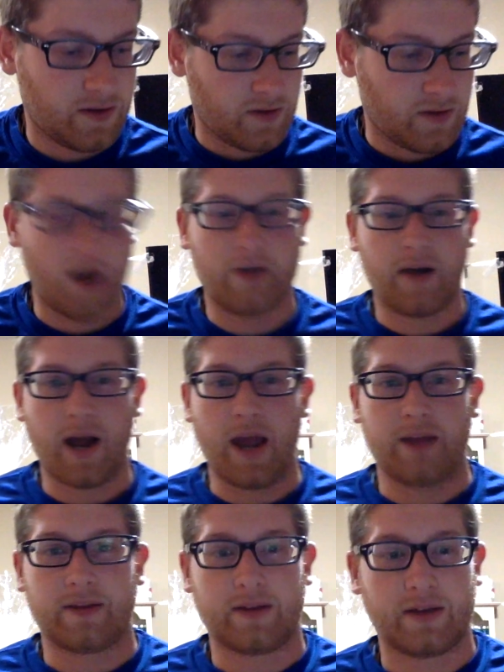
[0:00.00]
All
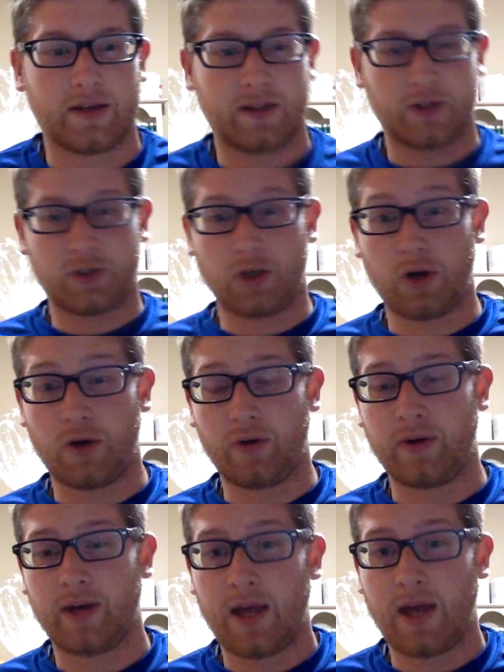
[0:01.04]
right. So,
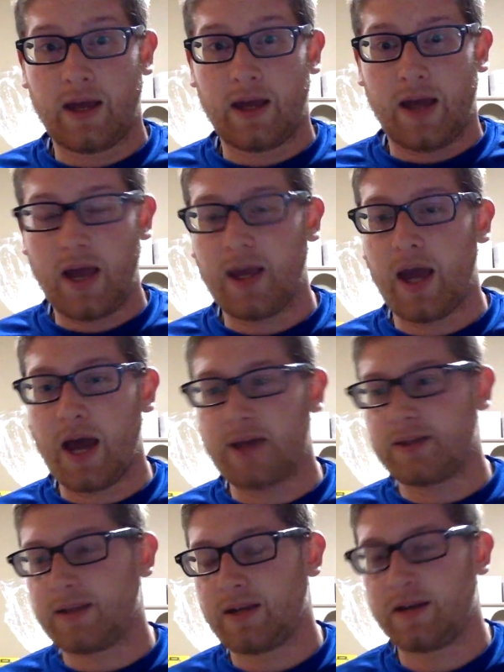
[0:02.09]
hey guys,
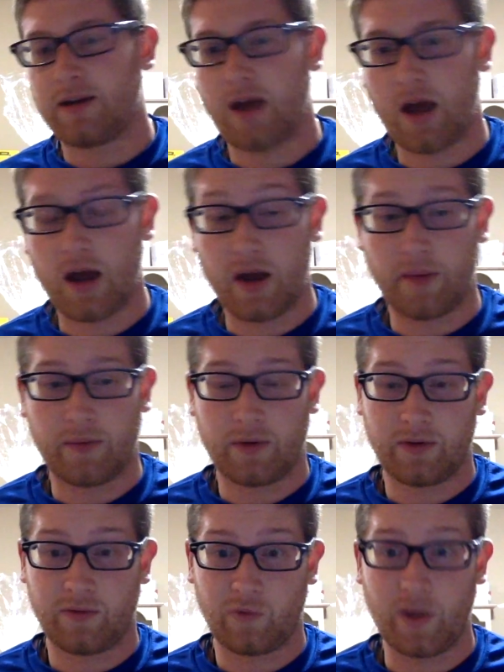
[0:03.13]

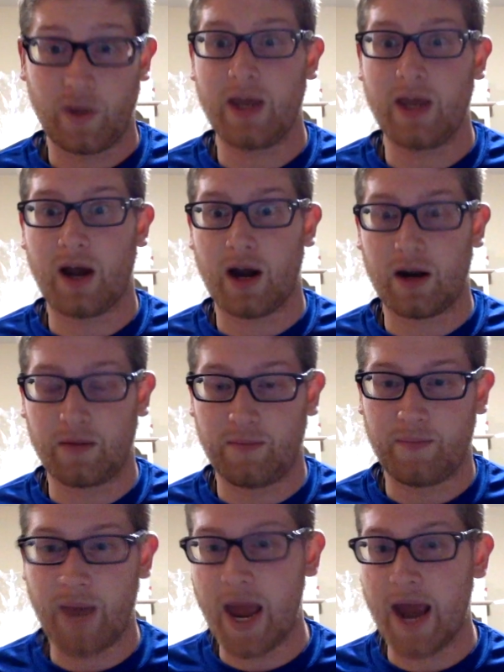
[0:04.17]
we are
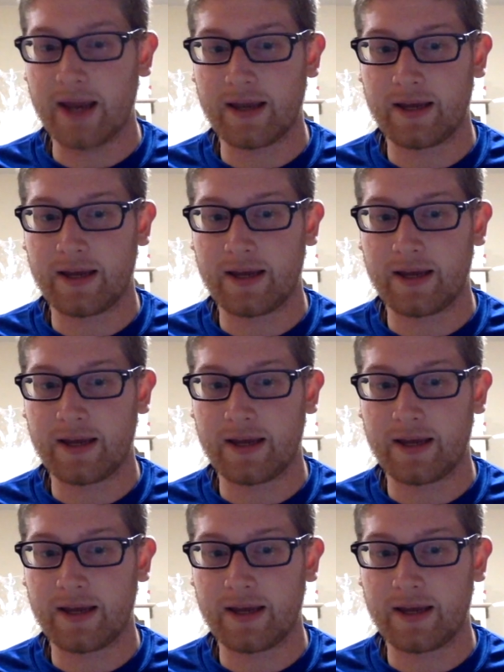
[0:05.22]
back.